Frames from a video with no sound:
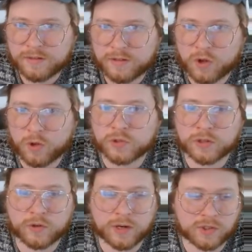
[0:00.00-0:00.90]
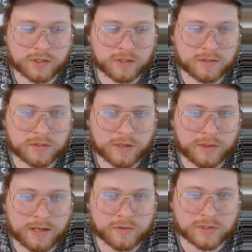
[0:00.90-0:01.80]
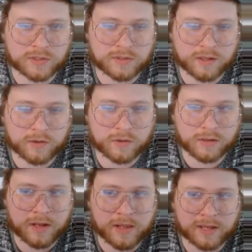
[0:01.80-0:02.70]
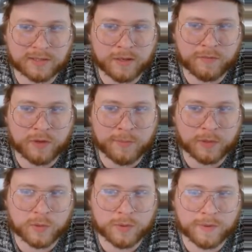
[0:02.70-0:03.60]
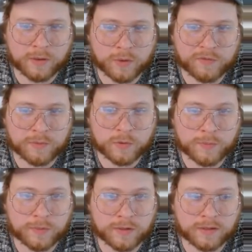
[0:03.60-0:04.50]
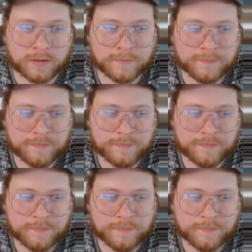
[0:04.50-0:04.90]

College Aggression, so I think I'll just I'll, I'll exile, even though I'm only one man away from equipping.